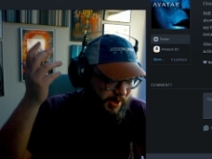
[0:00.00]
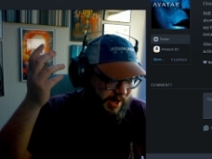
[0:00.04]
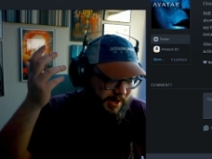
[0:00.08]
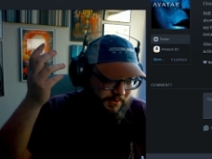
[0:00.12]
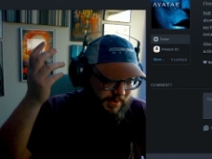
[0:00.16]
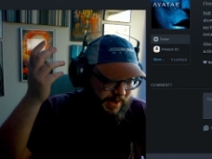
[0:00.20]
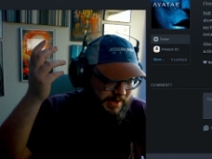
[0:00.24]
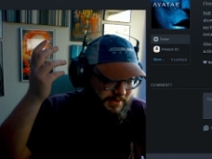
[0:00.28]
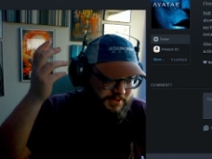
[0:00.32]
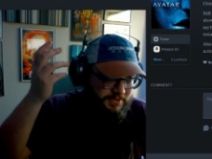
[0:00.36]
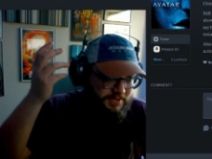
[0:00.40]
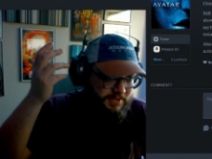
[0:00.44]

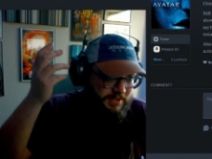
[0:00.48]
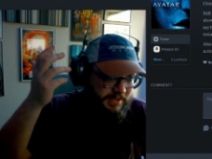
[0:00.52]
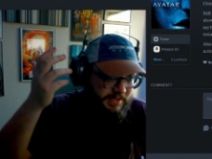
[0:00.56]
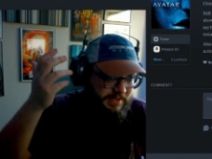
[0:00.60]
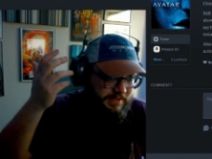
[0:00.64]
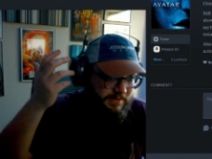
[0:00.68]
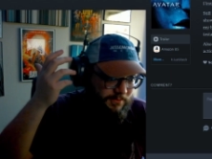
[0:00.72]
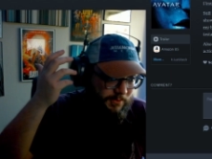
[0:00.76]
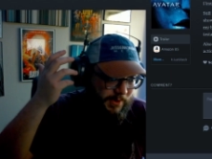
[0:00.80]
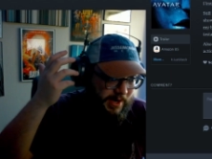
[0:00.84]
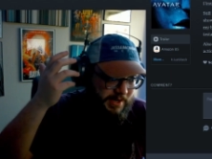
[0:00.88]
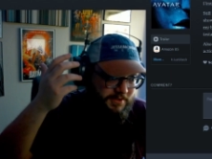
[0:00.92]

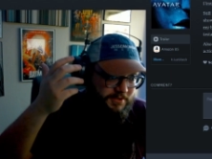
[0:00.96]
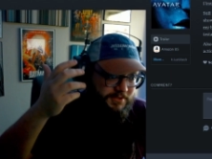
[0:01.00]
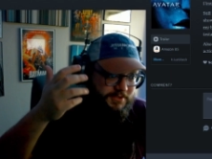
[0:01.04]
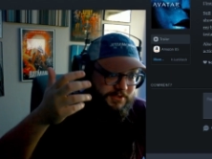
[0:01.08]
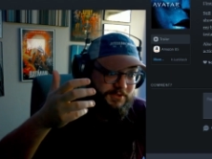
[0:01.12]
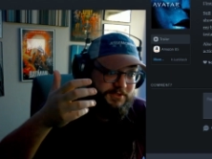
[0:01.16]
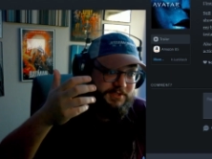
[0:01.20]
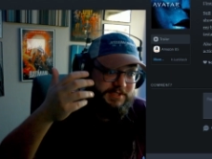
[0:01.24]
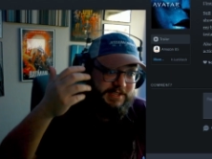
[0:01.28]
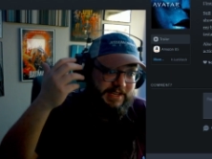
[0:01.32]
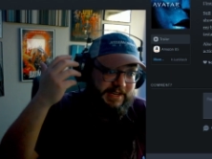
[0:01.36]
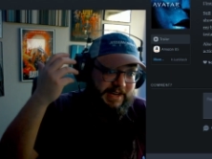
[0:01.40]

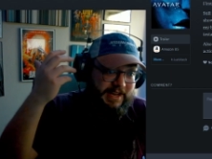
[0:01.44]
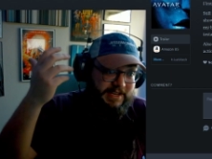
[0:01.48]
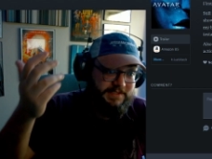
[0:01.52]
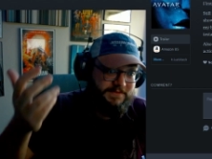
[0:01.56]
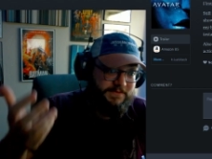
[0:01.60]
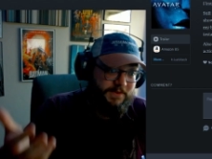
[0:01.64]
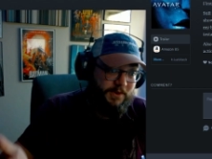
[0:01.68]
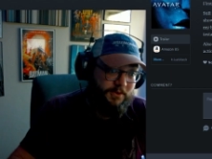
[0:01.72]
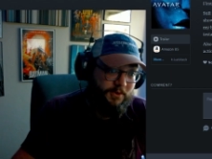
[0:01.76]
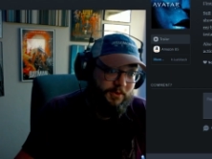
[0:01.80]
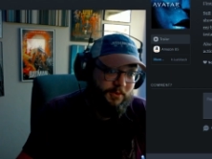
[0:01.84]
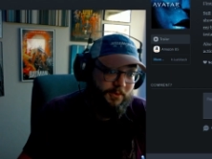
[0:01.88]
registers it as
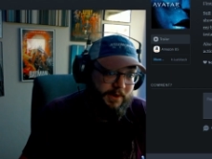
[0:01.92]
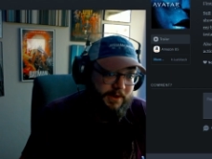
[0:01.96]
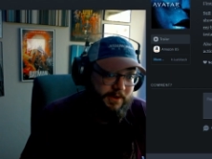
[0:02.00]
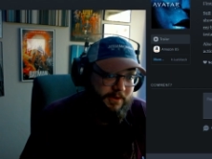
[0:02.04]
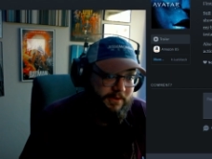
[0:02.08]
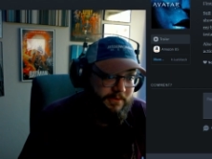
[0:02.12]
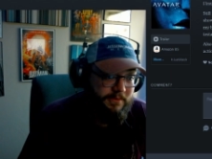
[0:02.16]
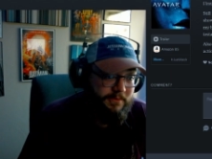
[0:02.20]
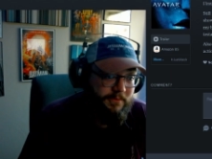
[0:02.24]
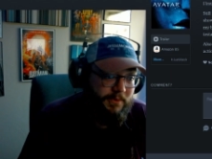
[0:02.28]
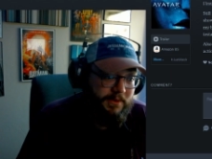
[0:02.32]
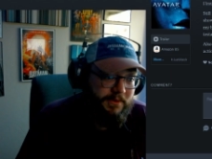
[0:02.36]

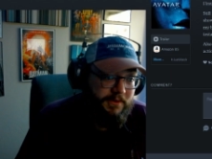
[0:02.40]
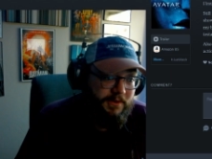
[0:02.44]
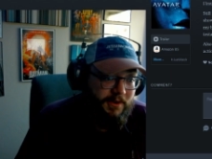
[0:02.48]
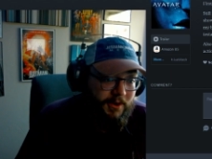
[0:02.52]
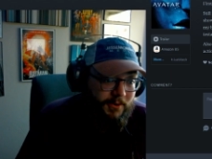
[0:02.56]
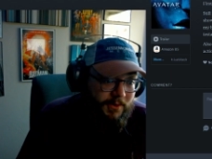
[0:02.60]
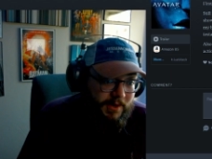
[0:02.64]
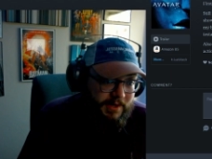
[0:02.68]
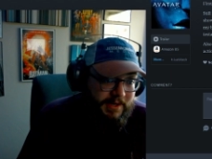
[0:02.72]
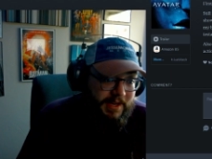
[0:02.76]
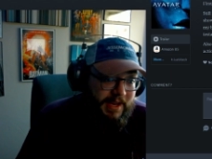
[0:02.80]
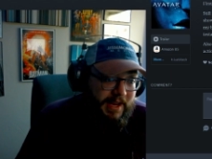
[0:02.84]
photoreal with
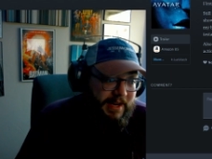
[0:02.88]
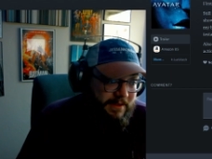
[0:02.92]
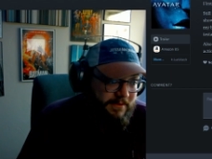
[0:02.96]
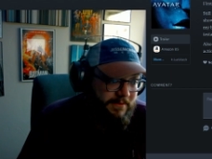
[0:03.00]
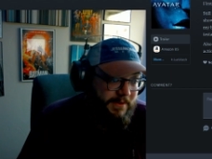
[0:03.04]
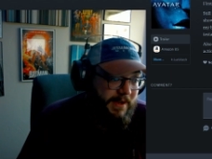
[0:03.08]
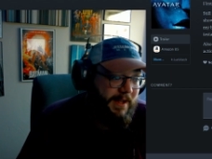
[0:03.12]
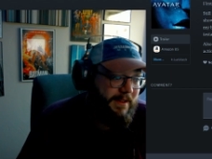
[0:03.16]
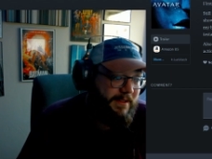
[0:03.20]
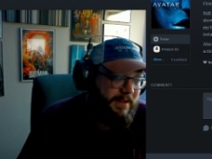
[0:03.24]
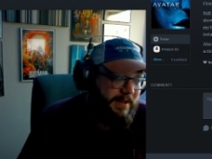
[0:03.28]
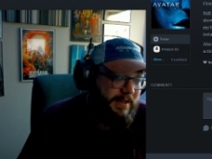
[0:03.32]
no uncanny
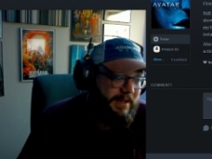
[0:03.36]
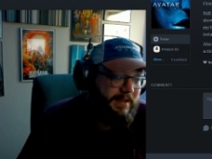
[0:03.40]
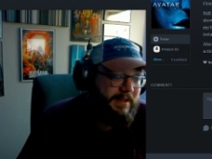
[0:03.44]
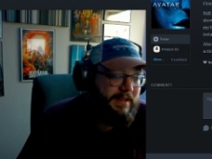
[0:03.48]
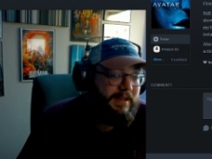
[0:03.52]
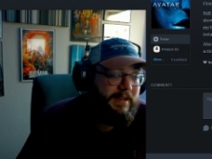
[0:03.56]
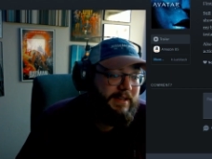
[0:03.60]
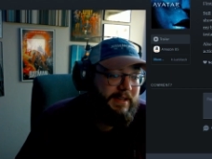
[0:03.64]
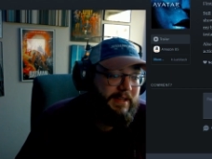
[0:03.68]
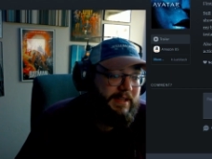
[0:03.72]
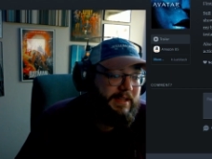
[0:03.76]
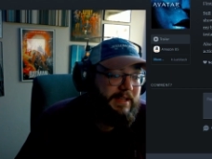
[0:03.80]
valley,
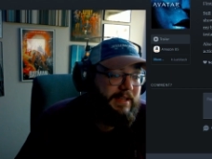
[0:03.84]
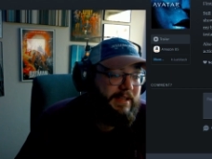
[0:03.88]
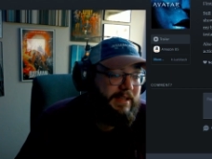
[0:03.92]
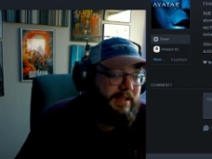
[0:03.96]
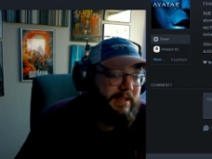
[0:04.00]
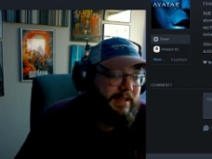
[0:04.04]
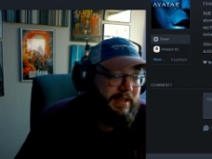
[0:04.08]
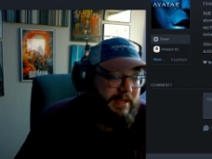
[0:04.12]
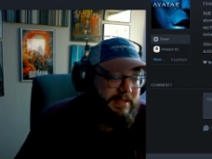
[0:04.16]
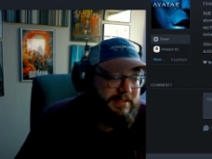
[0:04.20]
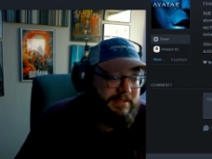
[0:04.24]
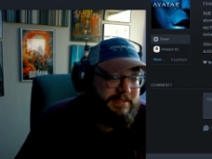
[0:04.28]

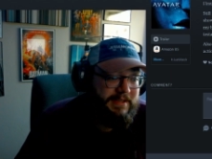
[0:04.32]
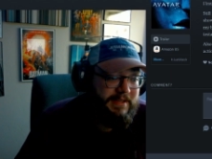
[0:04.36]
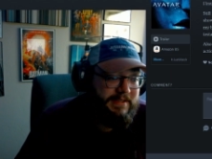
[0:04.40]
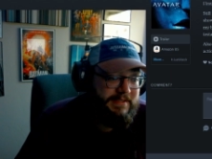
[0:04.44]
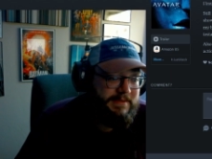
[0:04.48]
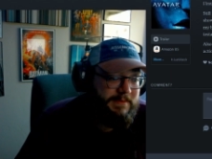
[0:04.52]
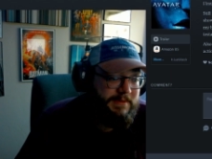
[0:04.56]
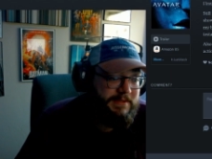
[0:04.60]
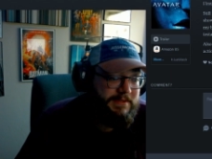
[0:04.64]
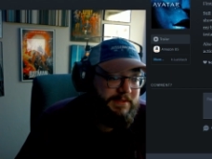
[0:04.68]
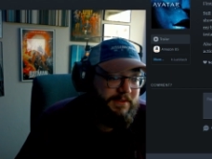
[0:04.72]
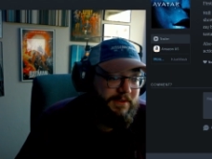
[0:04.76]
is a
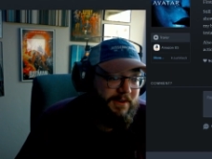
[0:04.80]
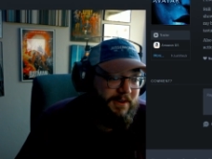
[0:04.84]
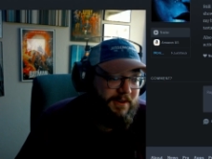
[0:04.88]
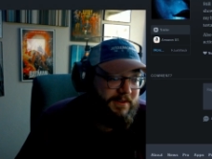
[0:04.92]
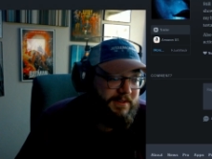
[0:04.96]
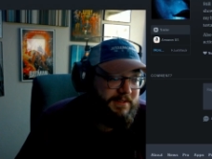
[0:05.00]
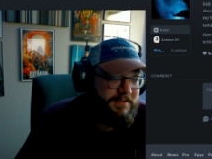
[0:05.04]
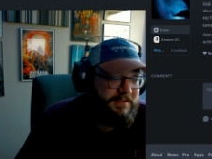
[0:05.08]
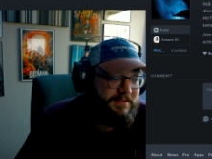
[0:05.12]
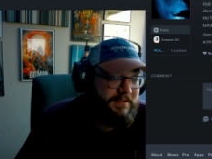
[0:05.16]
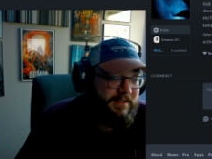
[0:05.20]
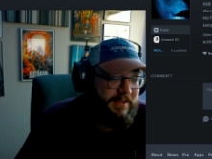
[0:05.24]
testament to the
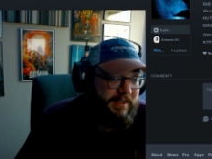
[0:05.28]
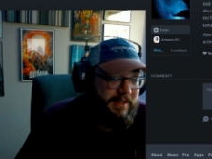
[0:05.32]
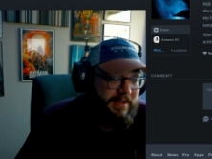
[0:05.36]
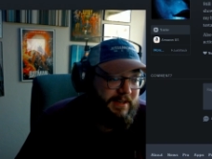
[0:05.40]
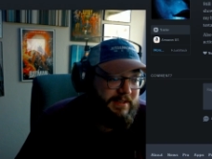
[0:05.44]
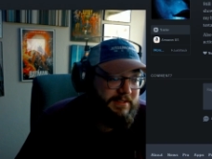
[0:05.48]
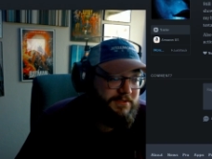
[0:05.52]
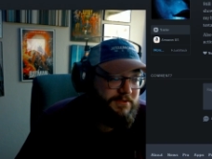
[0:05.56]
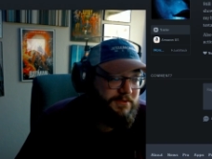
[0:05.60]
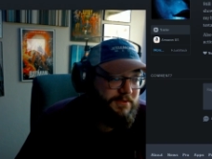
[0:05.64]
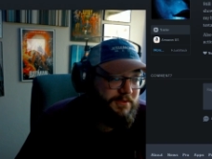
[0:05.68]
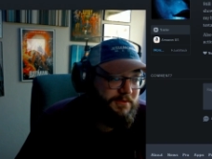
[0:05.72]
artist. And
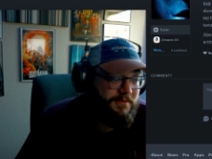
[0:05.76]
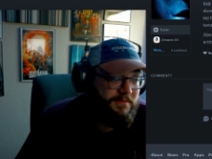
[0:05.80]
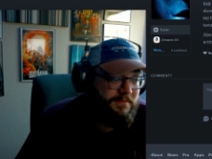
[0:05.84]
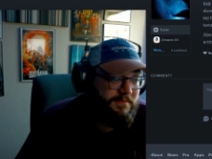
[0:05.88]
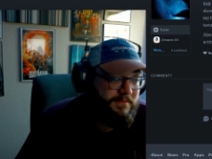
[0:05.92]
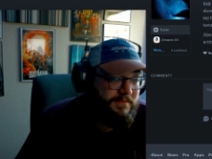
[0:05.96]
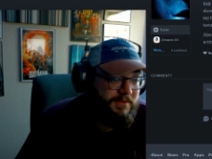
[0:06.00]
it's true.